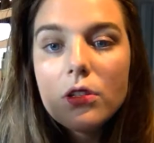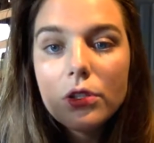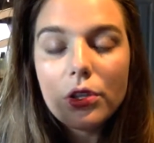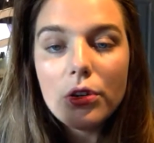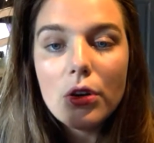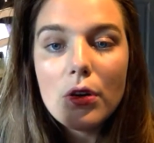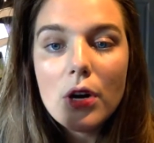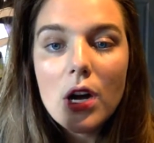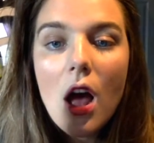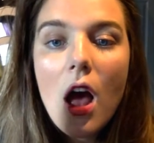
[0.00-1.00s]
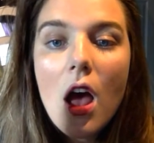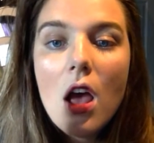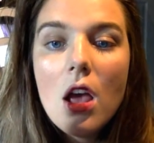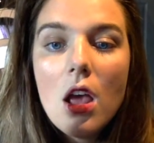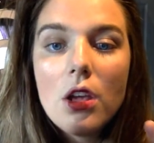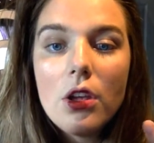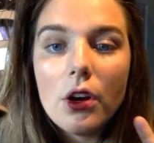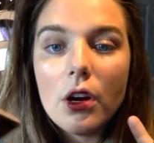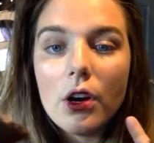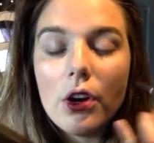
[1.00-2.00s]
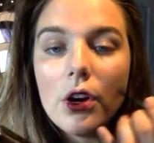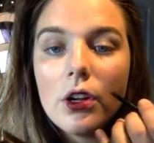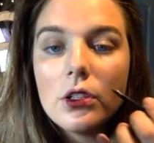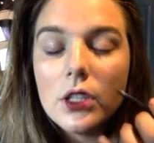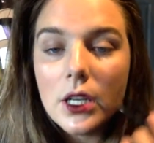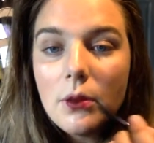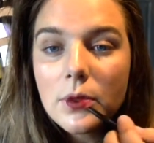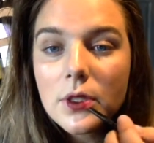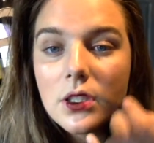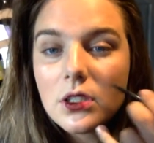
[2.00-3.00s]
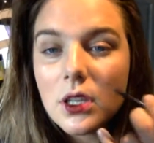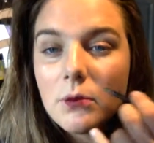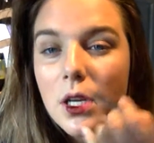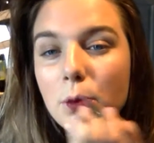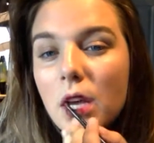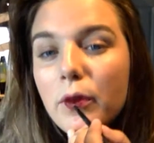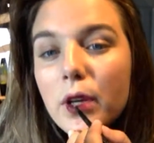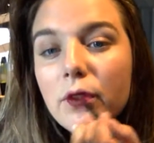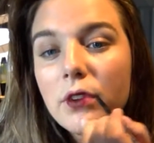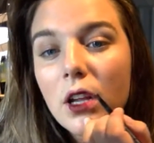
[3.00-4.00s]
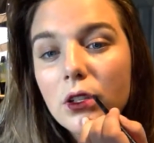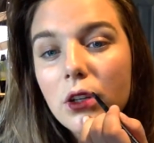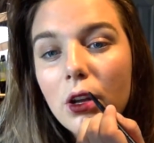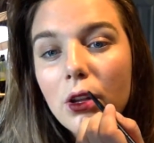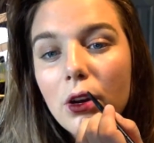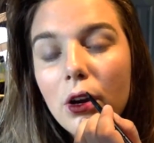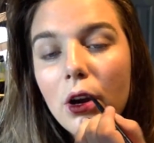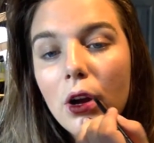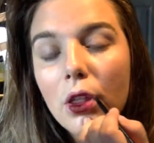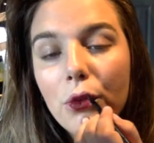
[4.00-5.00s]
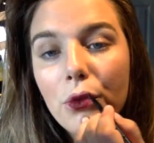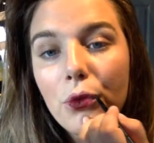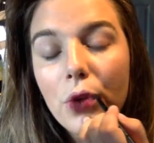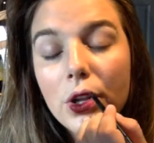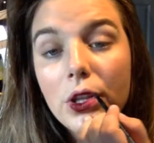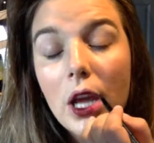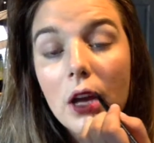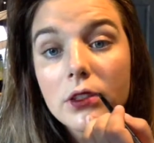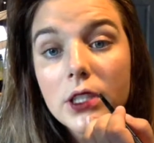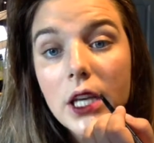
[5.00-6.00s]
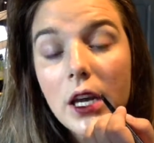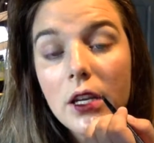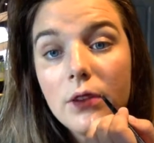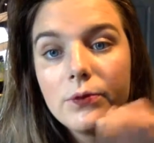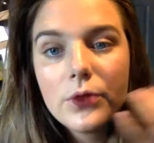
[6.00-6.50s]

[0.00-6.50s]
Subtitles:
do your lips, sometimes having a flesh color on around the outside